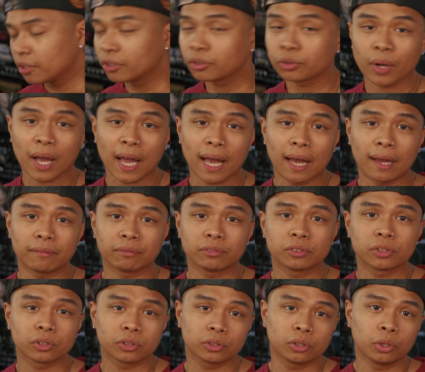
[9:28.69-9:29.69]
to have
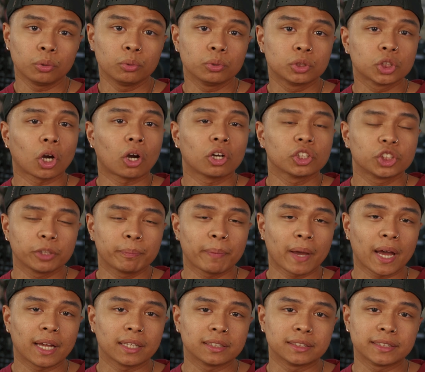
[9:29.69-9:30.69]
2 charging
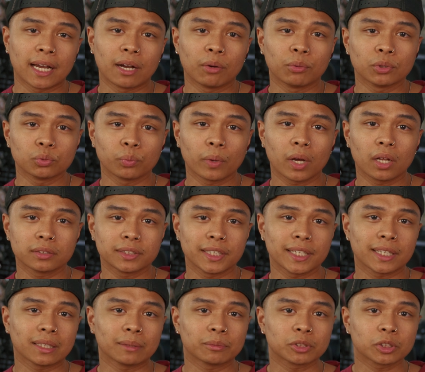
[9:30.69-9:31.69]
pads now as well
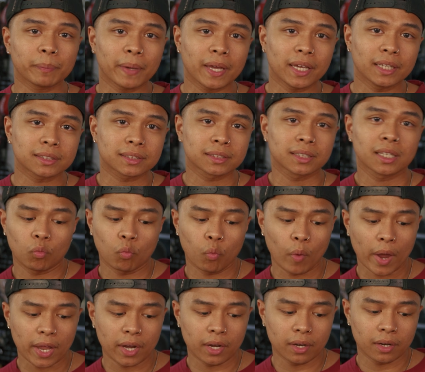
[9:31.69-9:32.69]
taking up space,
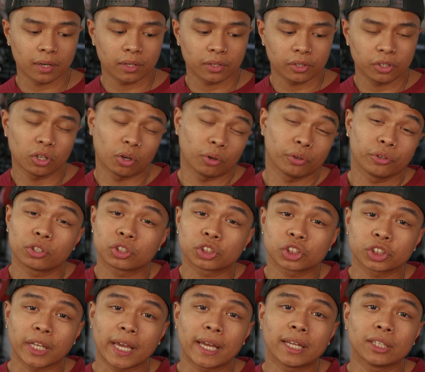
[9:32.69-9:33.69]
when you know your
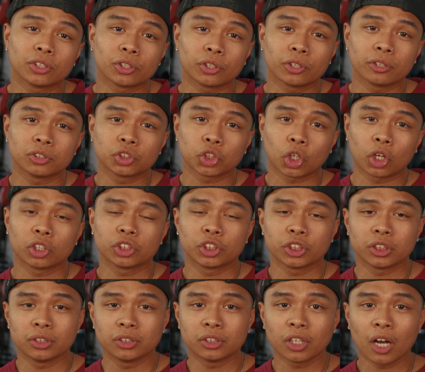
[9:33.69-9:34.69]
standard
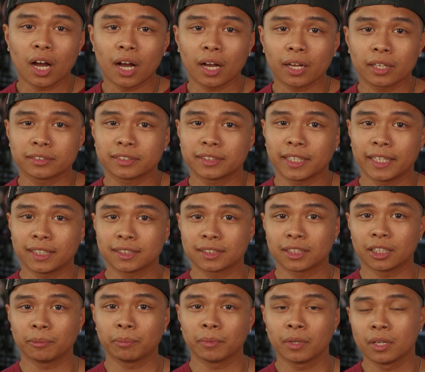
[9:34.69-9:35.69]
charging dock takes
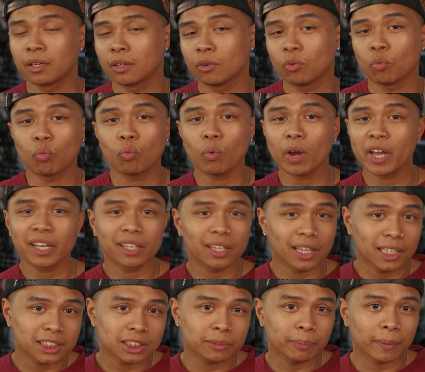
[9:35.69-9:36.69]
up way
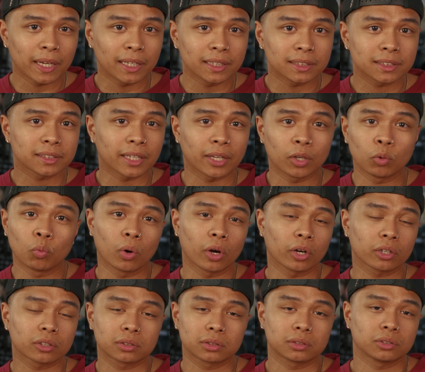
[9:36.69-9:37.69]
less space and
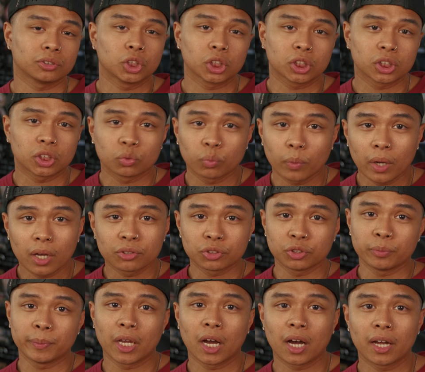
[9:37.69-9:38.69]
works just as well, to
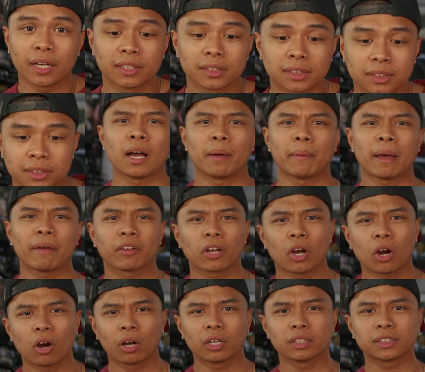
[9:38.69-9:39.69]
be honest, I'm having a
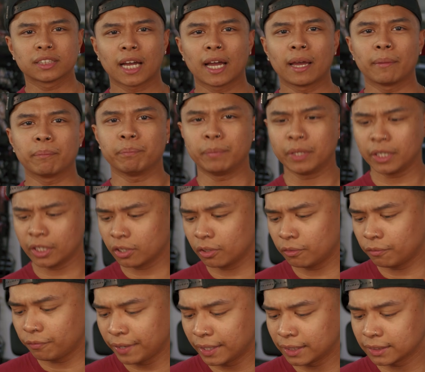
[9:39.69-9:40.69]
hard time being
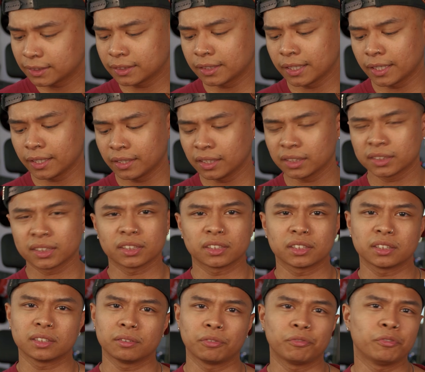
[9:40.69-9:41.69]
convinced that this
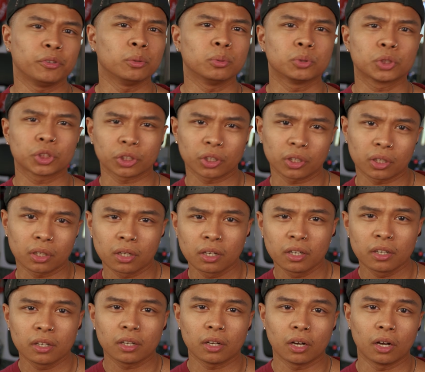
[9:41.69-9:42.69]
is the future
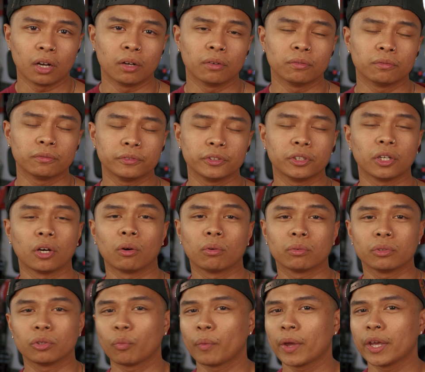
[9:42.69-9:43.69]
of, you know,
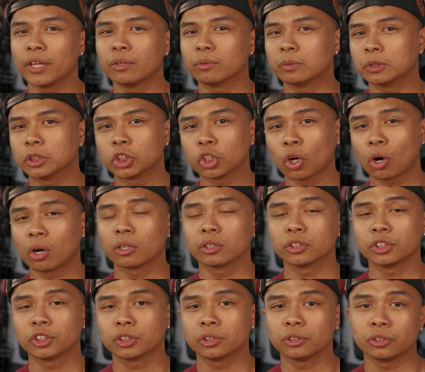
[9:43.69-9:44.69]
the way you would
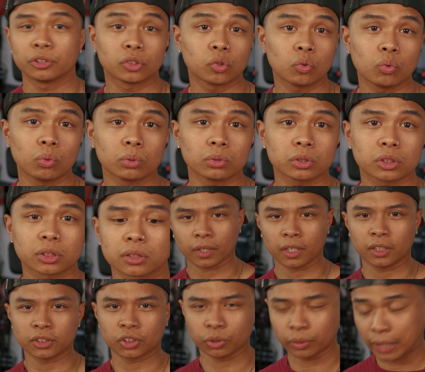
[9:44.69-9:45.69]
charge your tools.
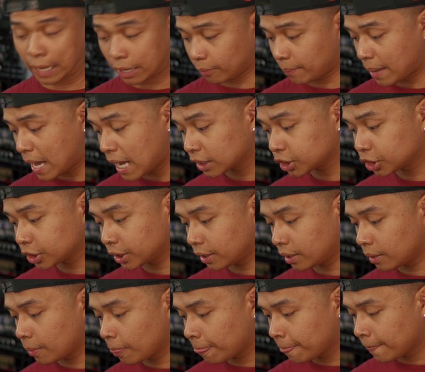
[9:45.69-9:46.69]
So now imagine
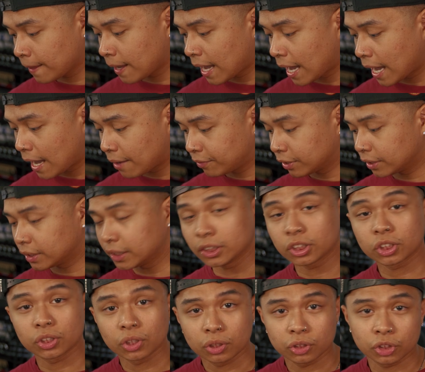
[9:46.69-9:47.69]
having
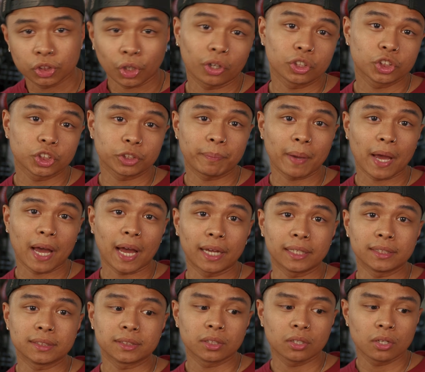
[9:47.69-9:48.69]
these charging
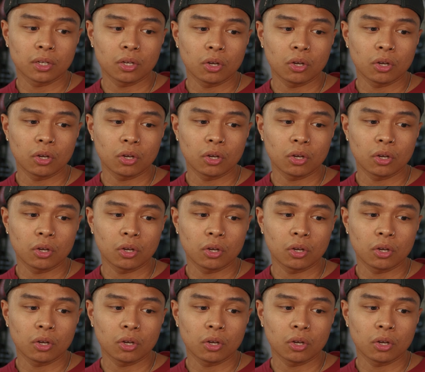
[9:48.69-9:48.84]
pads